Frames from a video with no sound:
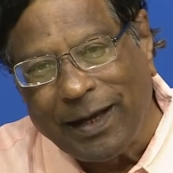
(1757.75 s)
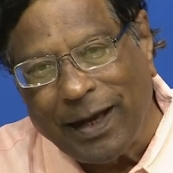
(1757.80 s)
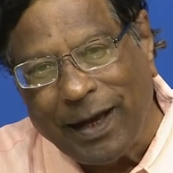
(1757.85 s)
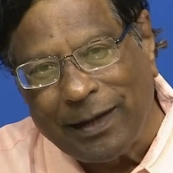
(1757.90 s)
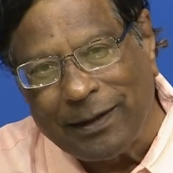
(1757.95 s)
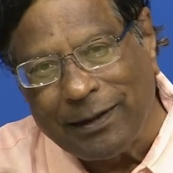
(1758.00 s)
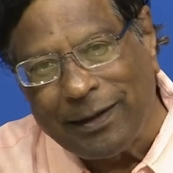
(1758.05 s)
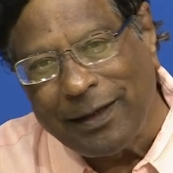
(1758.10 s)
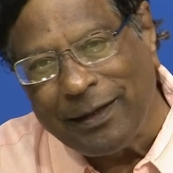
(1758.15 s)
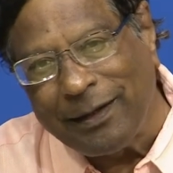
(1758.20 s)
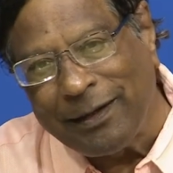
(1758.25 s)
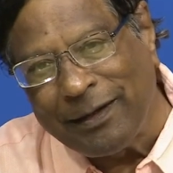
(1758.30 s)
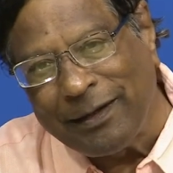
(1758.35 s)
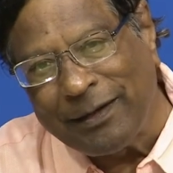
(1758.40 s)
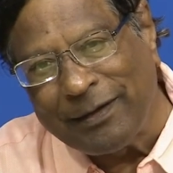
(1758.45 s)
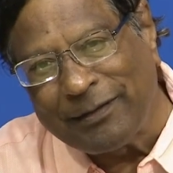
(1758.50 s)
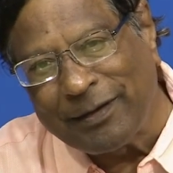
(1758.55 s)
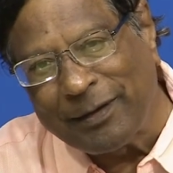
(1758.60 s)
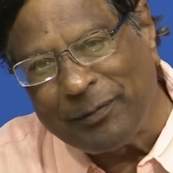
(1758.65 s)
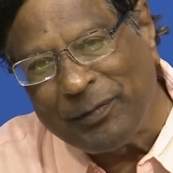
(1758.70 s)
and
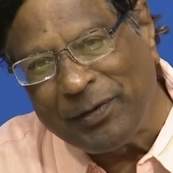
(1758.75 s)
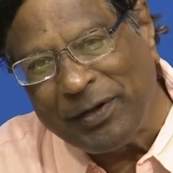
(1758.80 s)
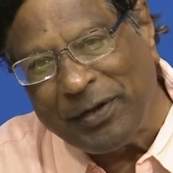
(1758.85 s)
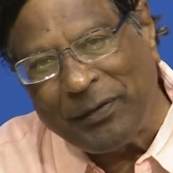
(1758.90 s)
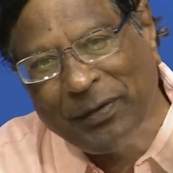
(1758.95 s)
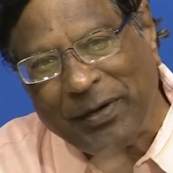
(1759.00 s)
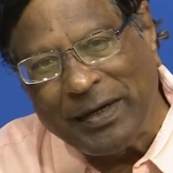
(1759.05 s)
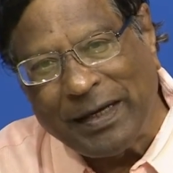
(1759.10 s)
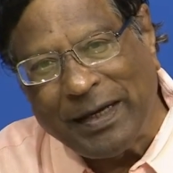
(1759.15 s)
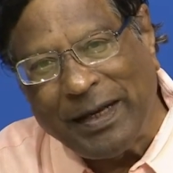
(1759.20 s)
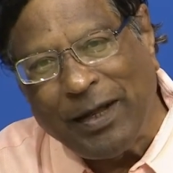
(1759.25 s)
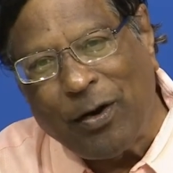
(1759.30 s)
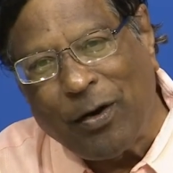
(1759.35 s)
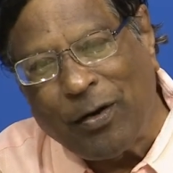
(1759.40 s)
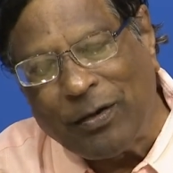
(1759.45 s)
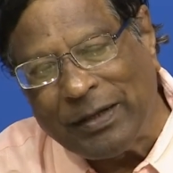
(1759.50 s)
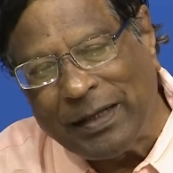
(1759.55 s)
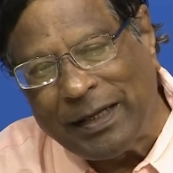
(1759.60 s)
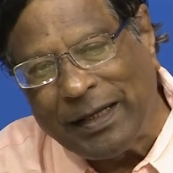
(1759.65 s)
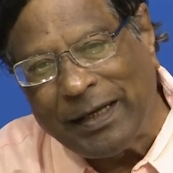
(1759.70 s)
then subsequently
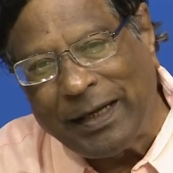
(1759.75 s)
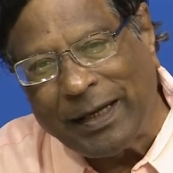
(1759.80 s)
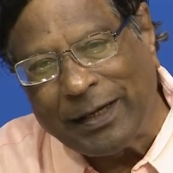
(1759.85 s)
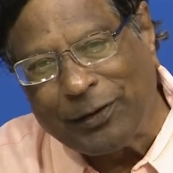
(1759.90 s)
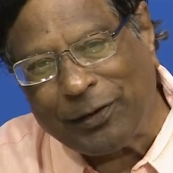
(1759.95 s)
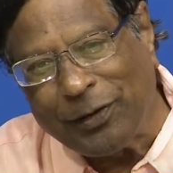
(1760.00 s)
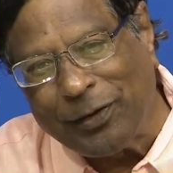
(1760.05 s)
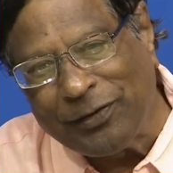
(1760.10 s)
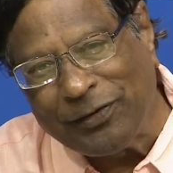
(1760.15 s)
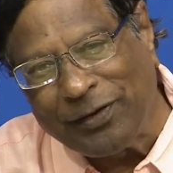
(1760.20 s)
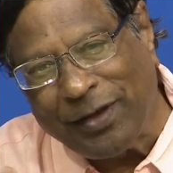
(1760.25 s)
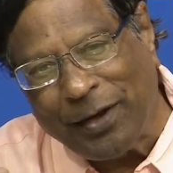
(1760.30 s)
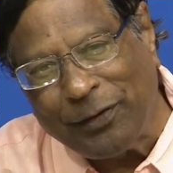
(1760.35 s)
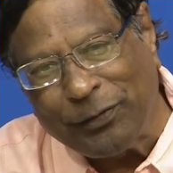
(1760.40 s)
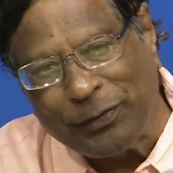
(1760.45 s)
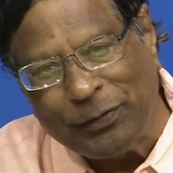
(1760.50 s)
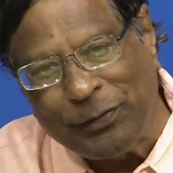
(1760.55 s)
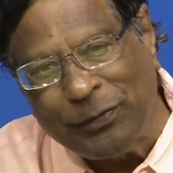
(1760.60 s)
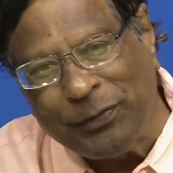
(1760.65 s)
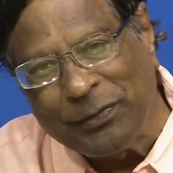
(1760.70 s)
all the electrons
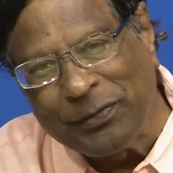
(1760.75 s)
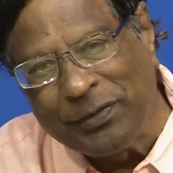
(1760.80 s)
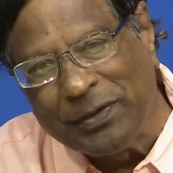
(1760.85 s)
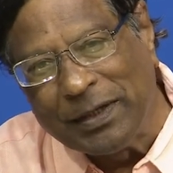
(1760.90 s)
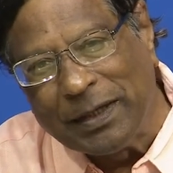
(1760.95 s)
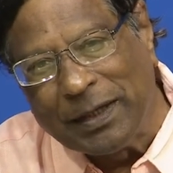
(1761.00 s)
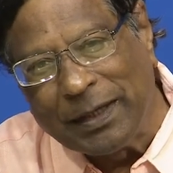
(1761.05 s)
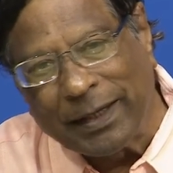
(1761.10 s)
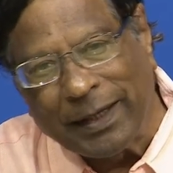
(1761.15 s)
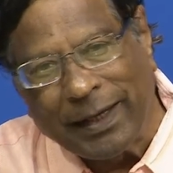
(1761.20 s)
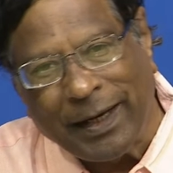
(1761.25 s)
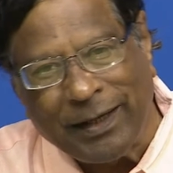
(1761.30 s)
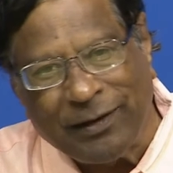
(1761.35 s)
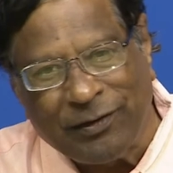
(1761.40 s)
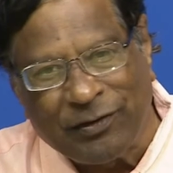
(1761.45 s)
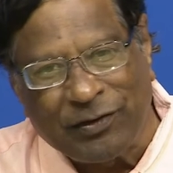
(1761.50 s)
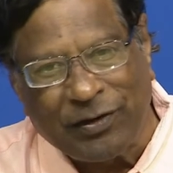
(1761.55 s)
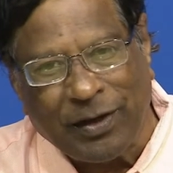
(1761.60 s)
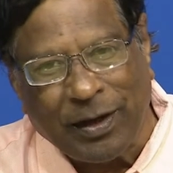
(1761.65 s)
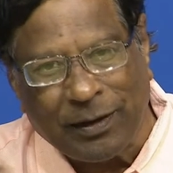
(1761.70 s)
have to
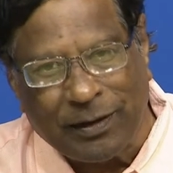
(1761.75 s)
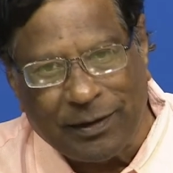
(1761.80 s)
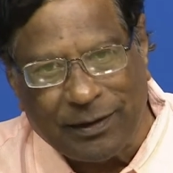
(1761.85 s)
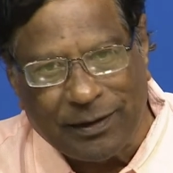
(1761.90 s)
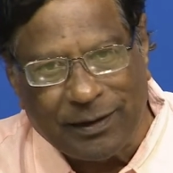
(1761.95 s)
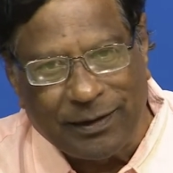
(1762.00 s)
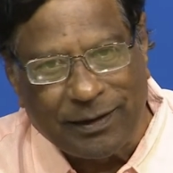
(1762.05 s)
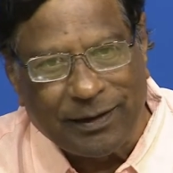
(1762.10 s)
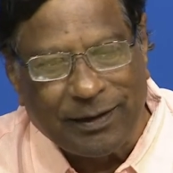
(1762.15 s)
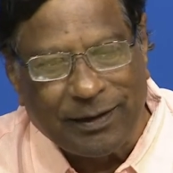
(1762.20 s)
get stuck